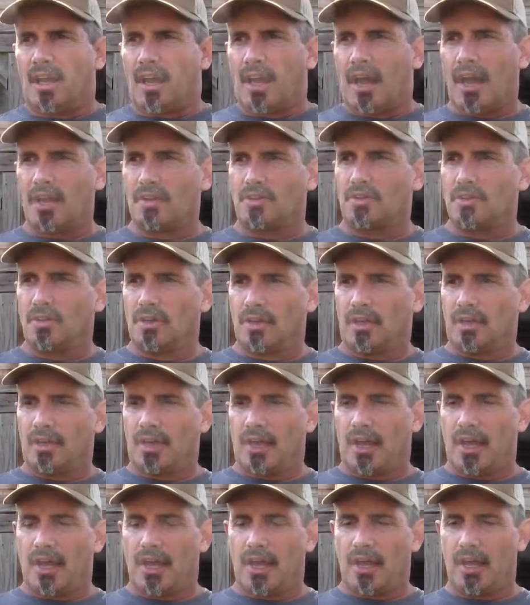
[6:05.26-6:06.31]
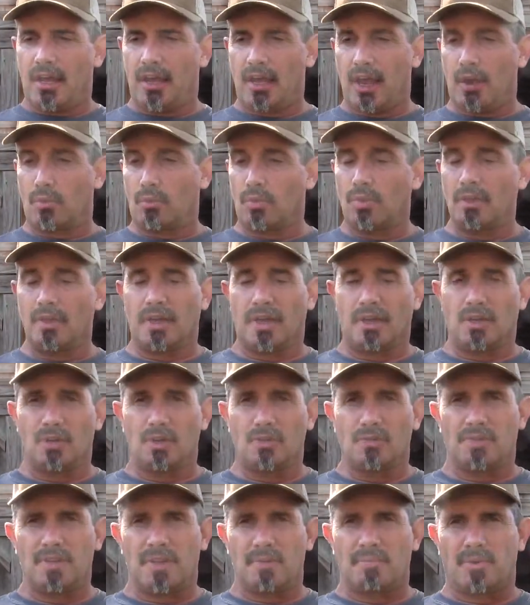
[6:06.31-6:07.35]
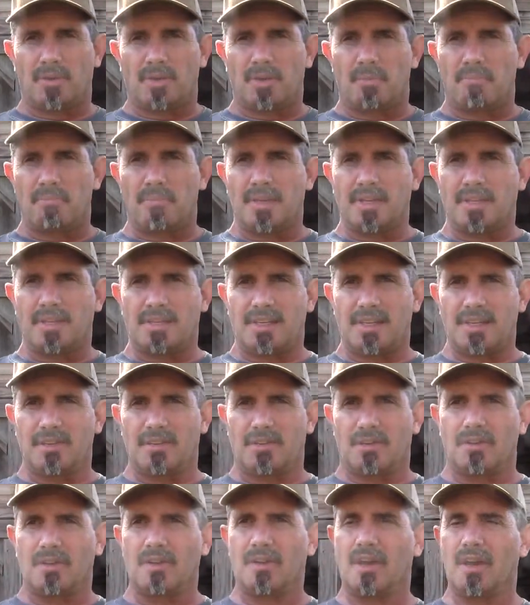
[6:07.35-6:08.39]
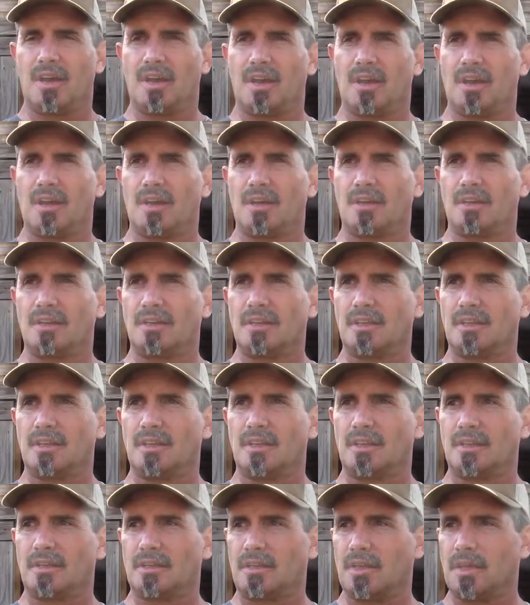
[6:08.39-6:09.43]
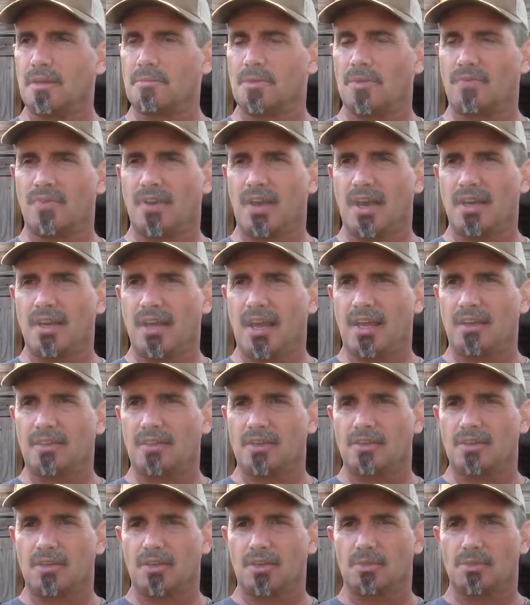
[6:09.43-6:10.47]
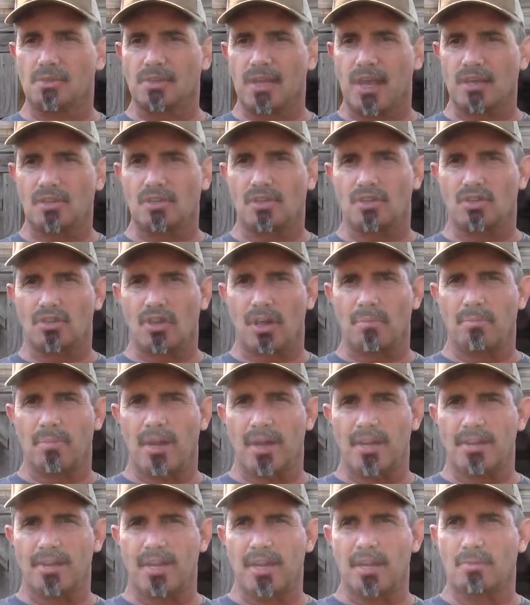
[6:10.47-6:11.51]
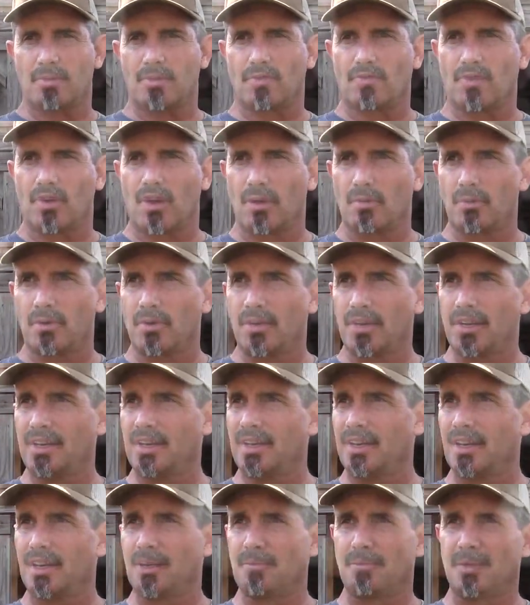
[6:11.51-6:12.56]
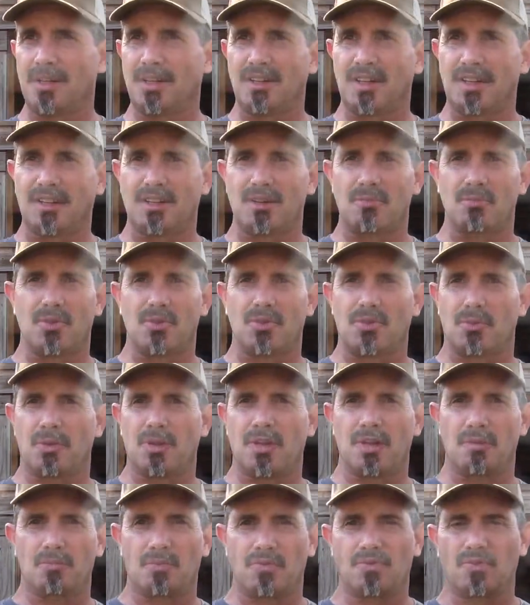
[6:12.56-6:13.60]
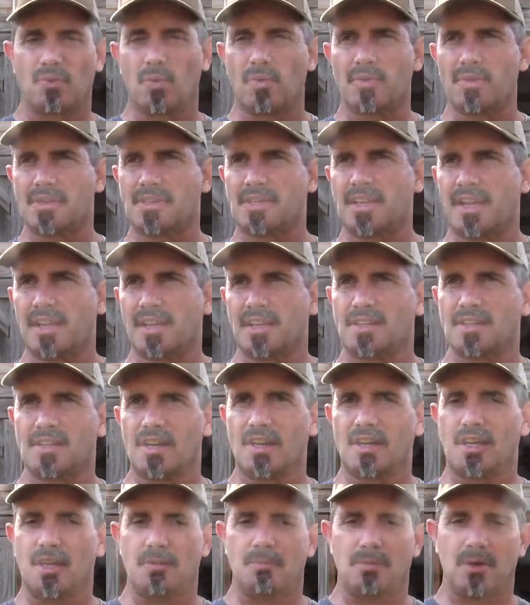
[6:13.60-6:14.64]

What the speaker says: I took and I goofed up on a big deer. Come to find out the deer was actually shot by a neighbor farmer and ended up being like number 3, number 4 in the state of Kentucky.